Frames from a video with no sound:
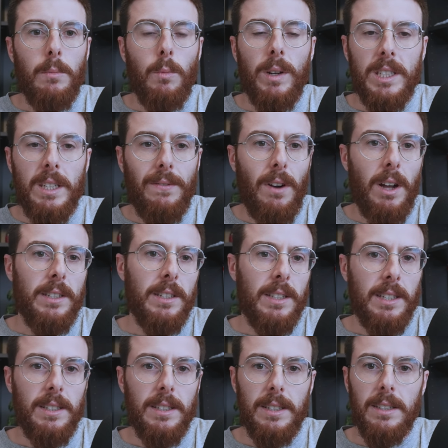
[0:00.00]
Once he finds his
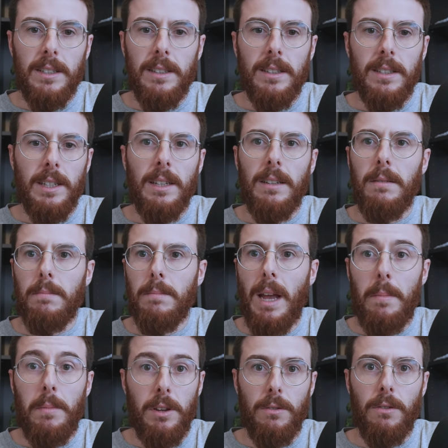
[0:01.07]
consistency,
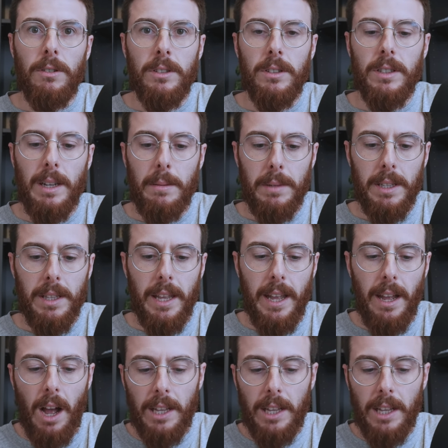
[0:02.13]
maybe you're onto something there.